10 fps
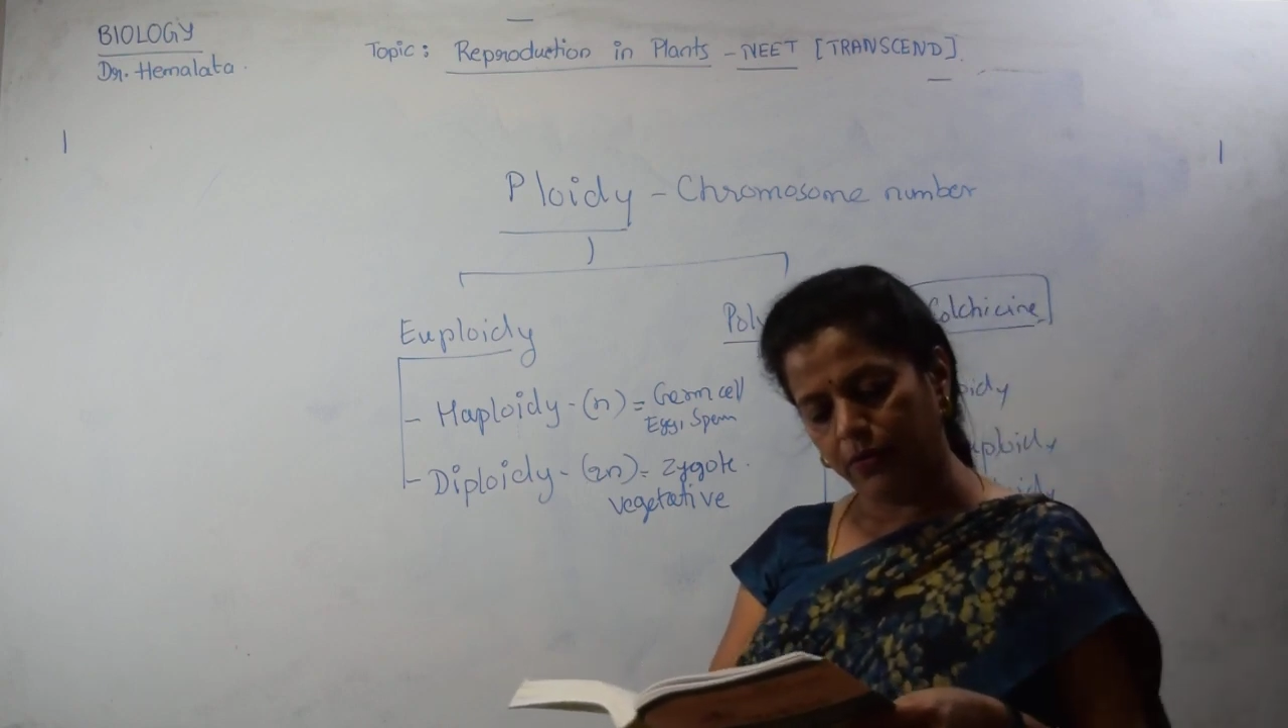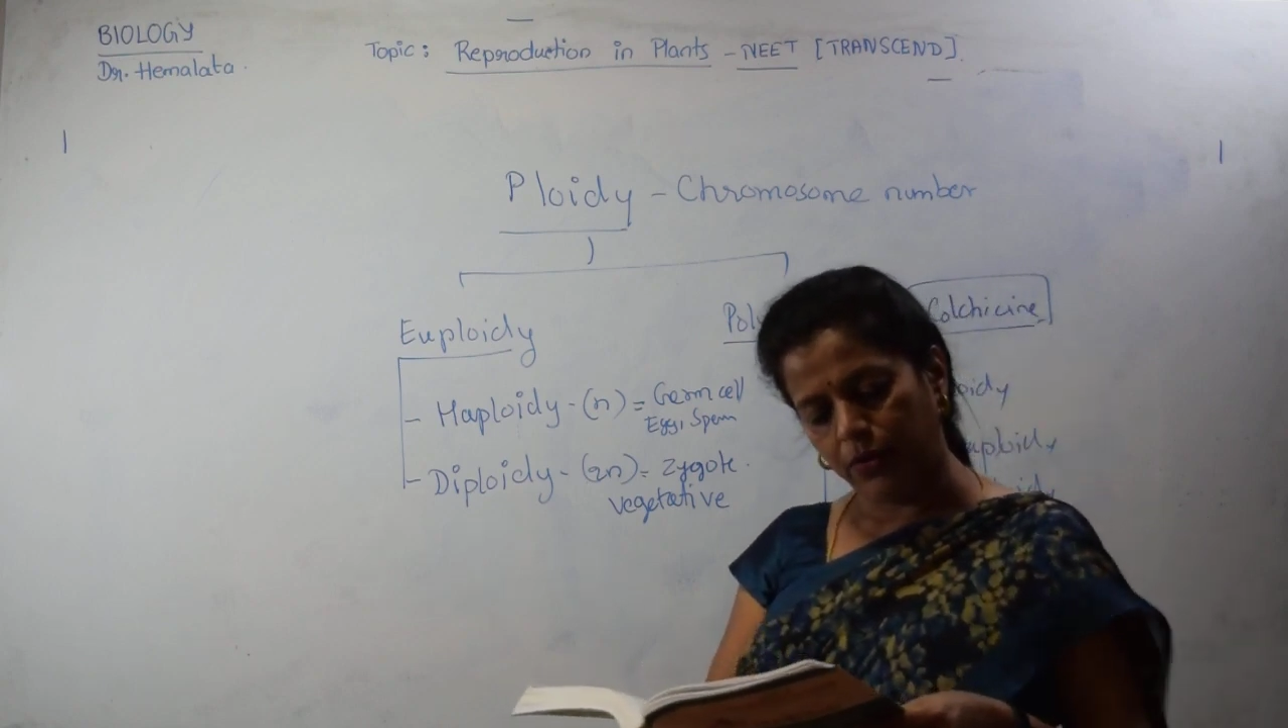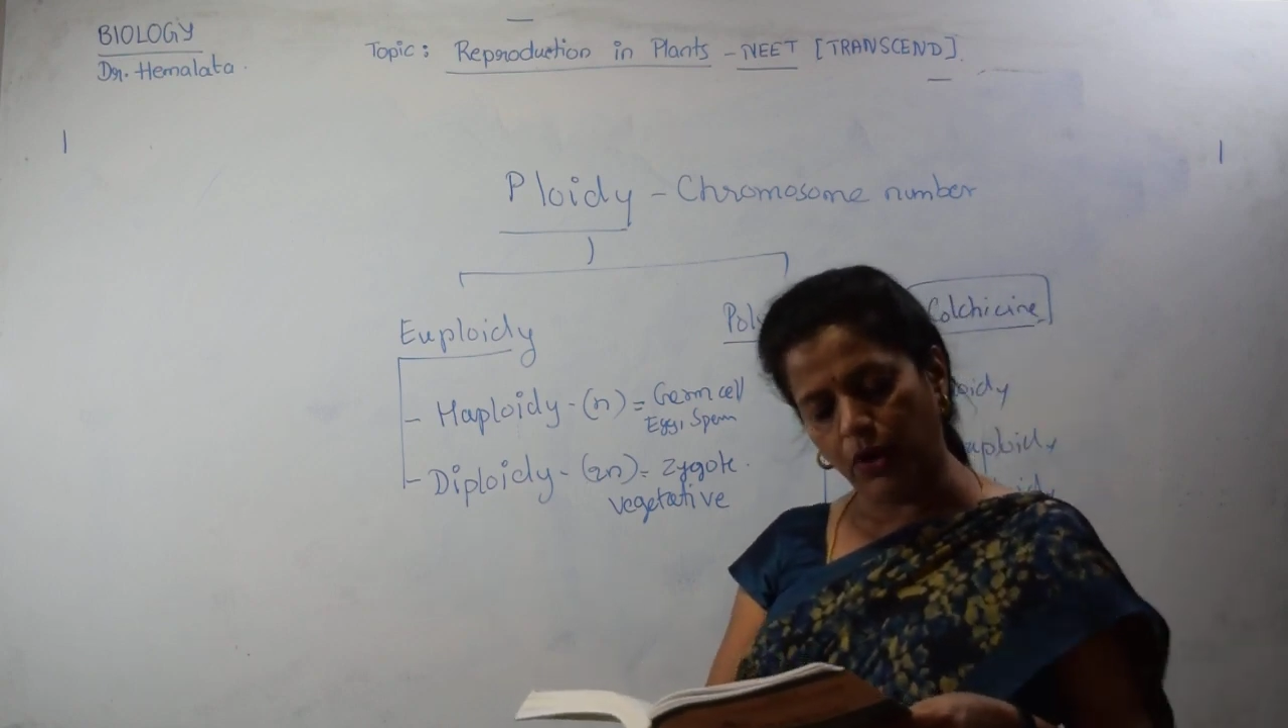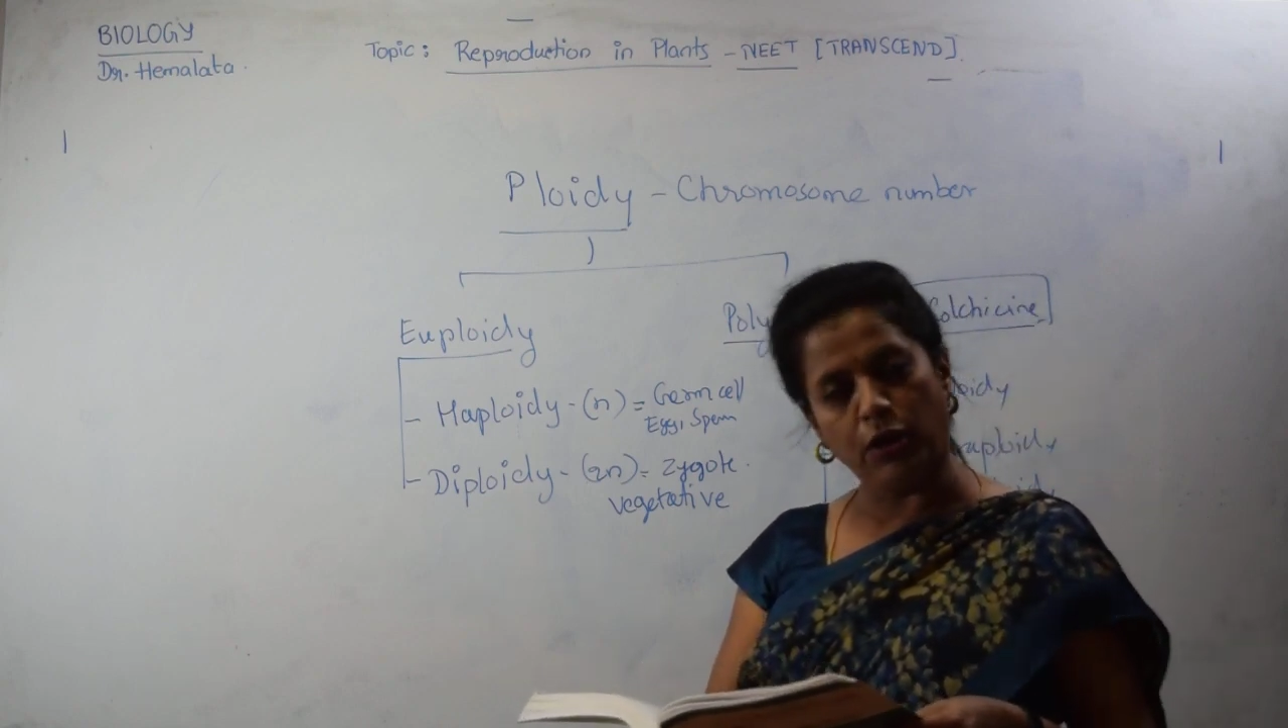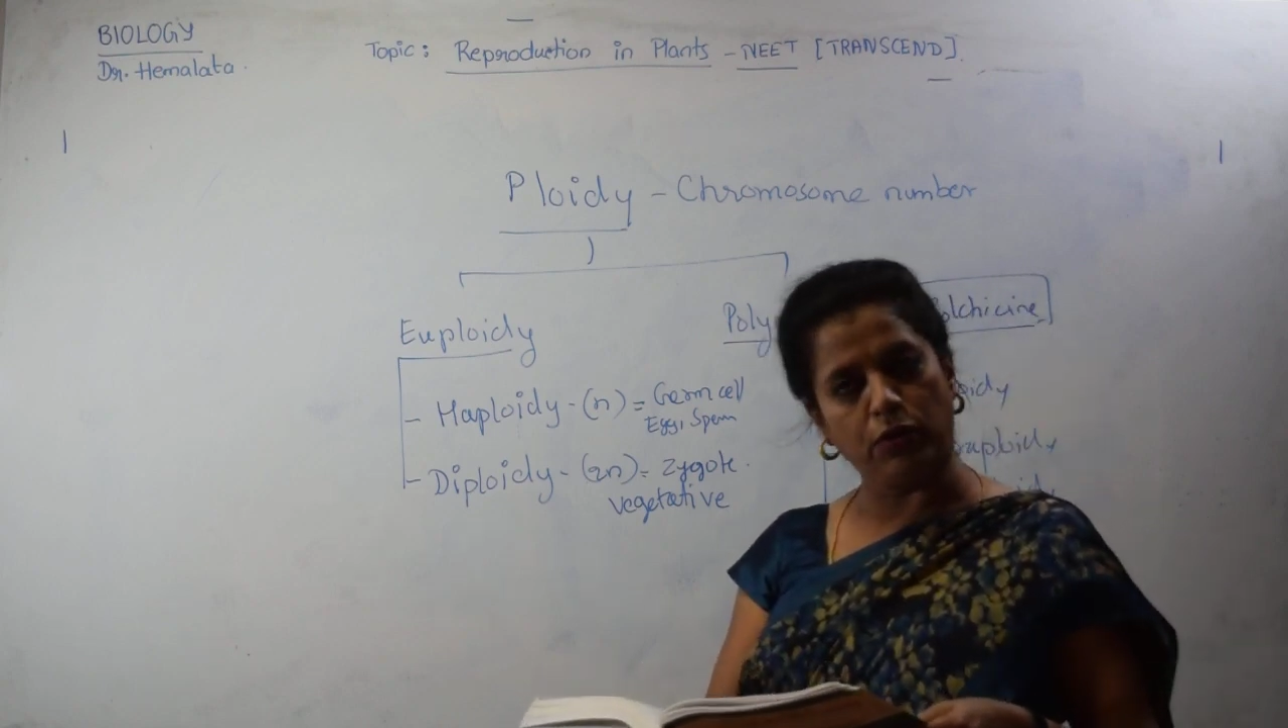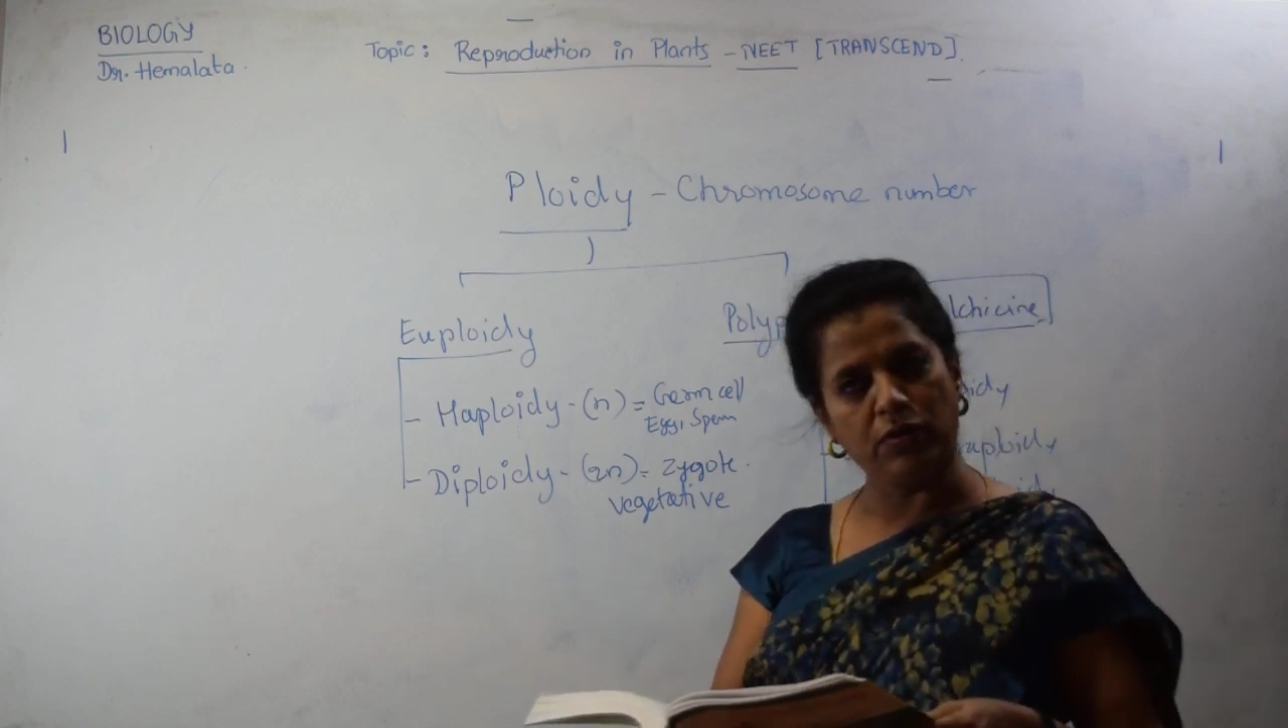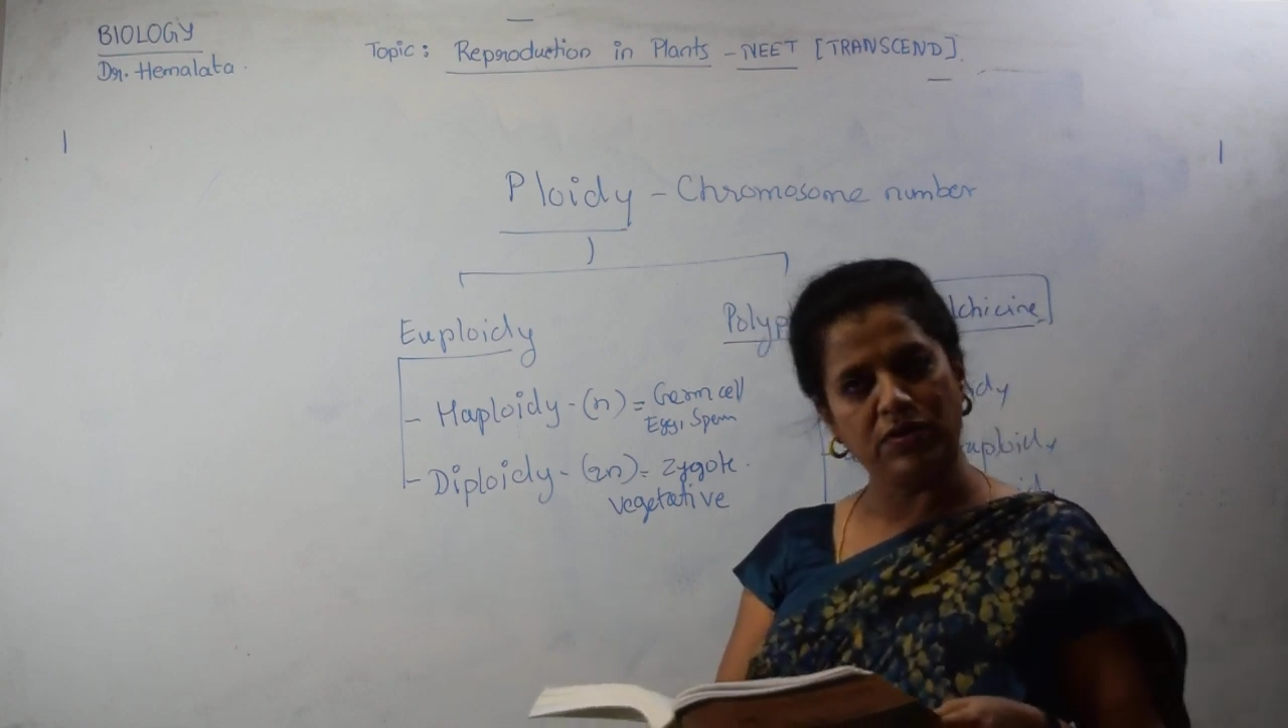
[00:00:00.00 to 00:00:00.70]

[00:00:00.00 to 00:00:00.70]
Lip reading: you have